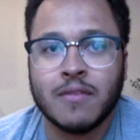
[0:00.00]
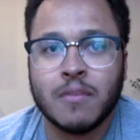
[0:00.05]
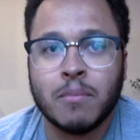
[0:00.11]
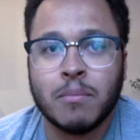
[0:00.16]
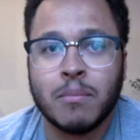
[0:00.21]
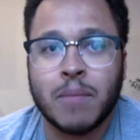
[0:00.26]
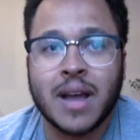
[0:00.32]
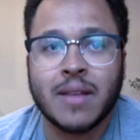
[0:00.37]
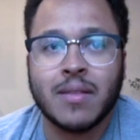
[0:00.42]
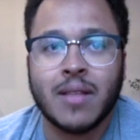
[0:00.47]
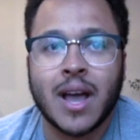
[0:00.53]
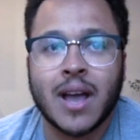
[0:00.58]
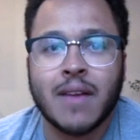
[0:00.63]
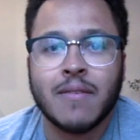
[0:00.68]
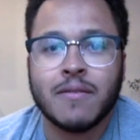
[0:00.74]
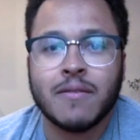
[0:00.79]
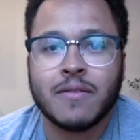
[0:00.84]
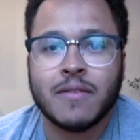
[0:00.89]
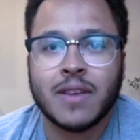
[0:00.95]
my
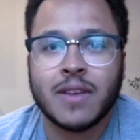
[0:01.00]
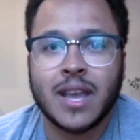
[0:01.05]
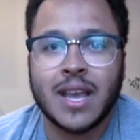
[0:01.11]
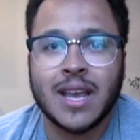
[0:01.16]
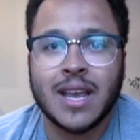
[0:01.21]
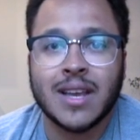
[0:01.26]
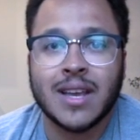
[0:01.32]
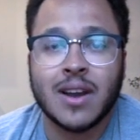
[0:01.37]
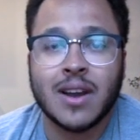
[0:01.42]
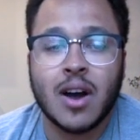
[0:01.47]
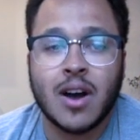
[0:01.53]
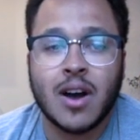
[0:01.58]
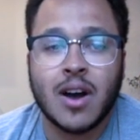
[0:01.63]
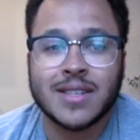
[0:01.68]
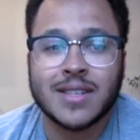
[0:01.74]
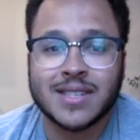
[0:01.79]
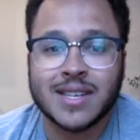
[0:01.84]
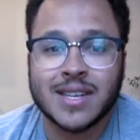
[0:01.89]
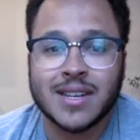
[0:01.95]
life in
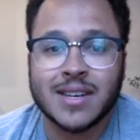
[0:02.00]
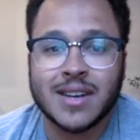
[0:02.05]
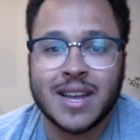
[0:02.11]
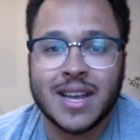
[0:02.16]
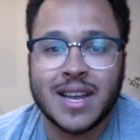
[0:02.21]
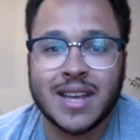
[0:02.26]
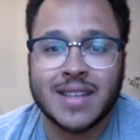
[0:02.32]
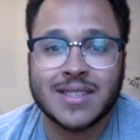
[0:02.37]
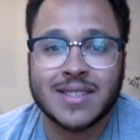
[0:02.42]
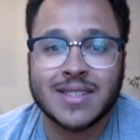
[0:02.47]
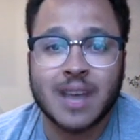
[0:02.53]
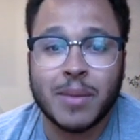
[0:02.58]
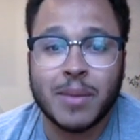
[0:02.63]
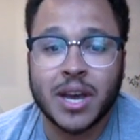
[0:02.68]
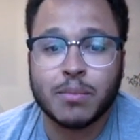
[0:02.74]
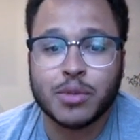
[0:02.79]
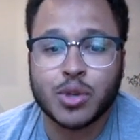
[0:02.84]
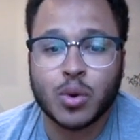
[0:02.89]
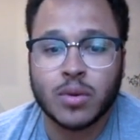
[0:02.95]
Austin is coming
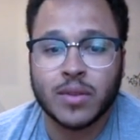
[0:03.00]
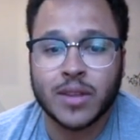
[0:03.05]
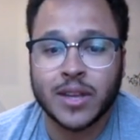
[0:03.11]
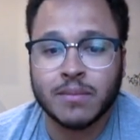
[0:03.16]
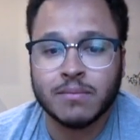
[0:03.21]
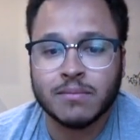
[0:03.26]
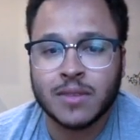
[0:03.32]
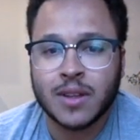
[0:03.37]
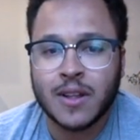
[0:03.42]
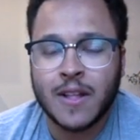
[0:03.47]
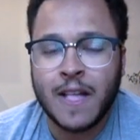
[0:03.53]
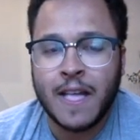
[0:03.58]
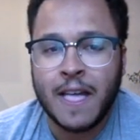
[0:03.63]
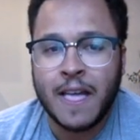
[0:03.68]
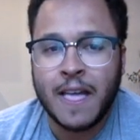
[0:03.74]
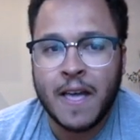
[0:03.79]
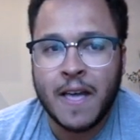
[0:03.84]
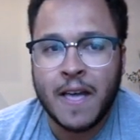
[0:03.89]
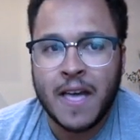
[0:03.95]
up shortly.
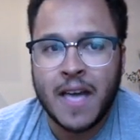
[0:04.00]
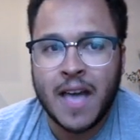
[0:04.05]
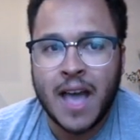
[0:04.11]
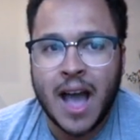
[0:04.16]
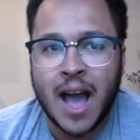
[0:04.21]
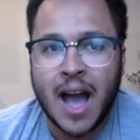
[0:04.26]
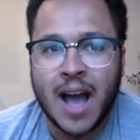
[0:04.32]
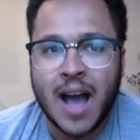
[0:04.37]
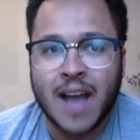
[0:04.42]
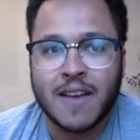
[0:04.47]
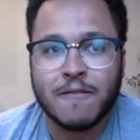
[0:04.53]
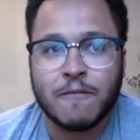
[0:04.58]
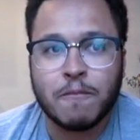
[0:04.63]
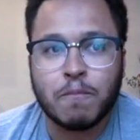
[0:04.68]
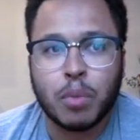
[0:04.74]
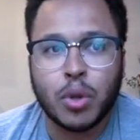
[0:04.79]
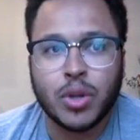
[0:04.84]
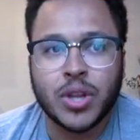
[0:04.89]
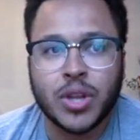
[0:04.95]
I've
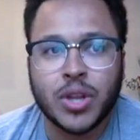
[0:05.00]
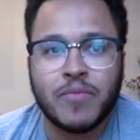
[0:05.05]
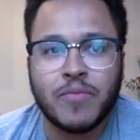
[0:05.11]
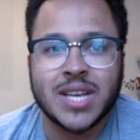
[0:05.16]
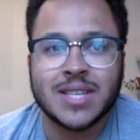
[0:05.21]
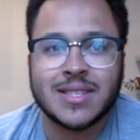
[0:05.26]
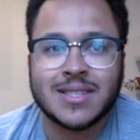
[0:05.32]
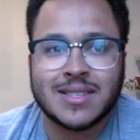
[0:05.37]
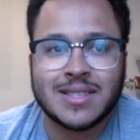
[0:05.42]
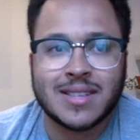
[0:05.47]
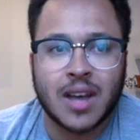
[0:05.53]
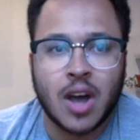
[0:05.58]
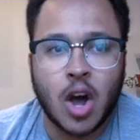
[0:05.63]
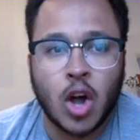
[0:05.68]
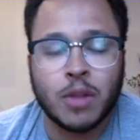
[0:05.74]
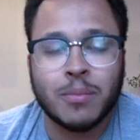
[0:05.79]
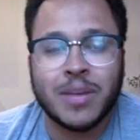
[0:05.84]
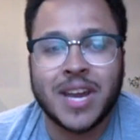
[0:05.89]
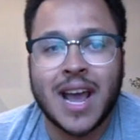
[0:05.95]
pulled up this
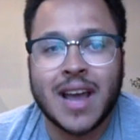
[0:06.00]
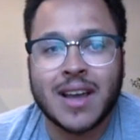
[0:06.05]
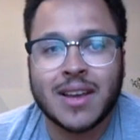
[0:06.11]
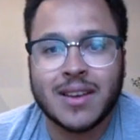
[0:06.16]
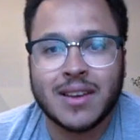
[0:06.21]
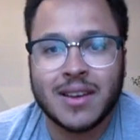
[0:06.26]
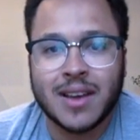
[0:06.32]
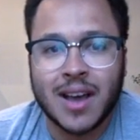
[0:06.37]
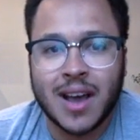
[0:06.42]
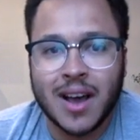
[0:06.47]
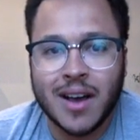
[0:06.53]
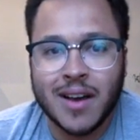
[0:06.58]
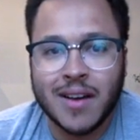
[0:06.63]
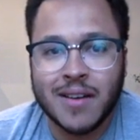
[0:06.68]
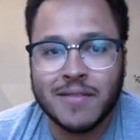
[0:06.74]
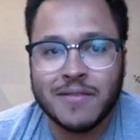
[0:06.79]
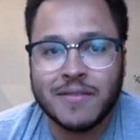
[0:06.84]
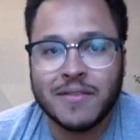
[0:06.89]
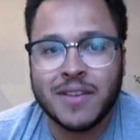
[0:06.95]
almanac
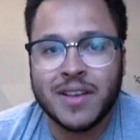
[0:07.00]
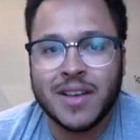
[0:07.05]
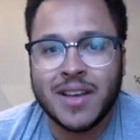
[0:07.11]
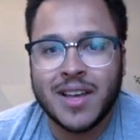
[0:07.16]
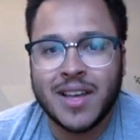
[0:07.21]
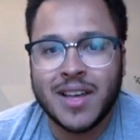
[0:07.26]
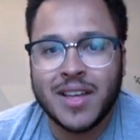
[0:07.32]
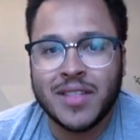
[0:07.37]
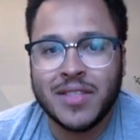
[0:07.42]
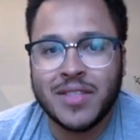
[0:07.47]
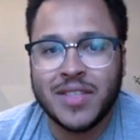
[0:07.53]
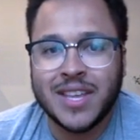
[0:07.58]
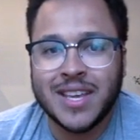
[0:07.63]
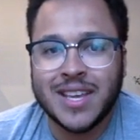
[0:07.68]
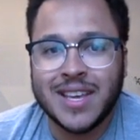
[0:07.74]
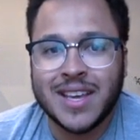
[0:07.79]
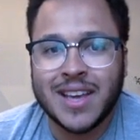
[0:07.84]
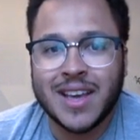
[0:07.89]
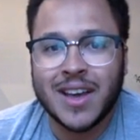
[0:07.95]
of
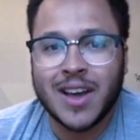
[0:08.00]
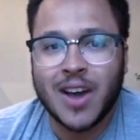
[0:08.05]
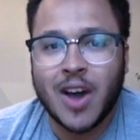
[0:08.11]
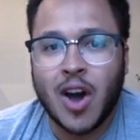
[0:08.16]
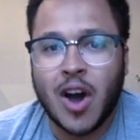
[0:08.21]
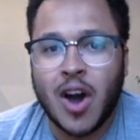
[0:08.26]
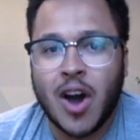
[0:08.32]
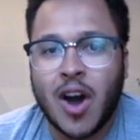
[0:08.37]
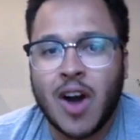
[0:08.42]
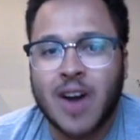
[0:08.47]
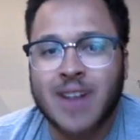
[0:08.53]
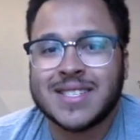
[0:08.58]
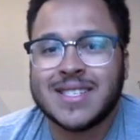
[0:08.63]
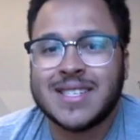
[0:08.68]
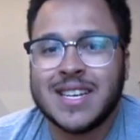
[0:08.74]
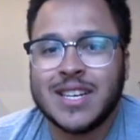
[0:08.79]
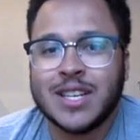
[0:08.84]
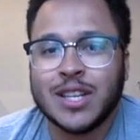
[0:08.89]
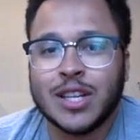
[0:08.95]
the
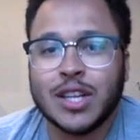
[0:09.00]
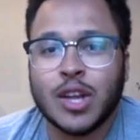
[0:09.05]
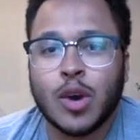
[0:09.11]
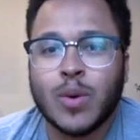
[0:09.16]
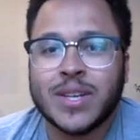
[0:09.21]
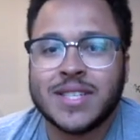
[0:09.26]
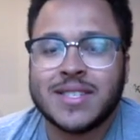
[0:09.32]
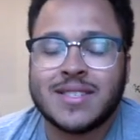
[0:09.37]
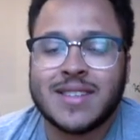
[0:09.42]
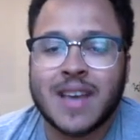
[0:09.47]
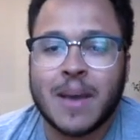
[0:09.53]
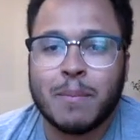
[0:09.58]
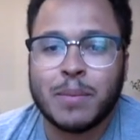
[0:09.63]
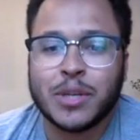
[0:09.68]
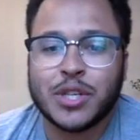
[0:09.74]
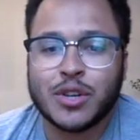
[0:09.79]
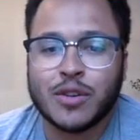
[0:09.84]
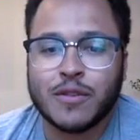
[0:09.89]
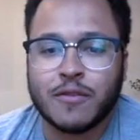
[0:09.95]
Austin lowest
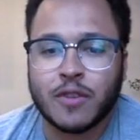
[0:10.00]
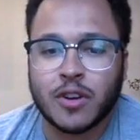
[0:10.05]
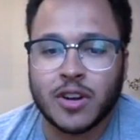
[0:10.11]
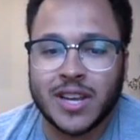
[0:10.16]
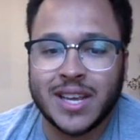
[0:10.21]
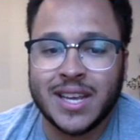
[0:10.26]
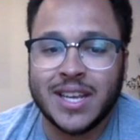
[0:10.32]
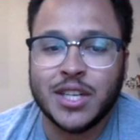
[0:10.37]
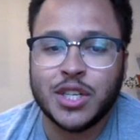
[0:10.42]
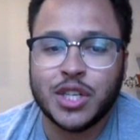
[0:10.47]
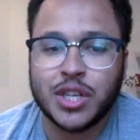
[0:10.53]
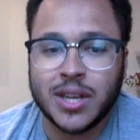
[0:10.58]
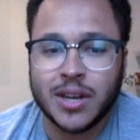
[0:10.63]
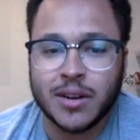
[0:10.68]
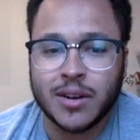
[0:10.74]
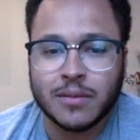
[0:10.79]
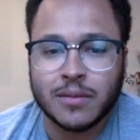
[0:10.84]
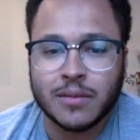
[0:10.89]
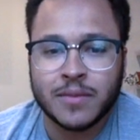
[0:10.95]
temperature for each
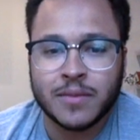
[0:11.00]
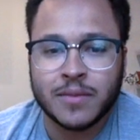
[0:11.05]
year,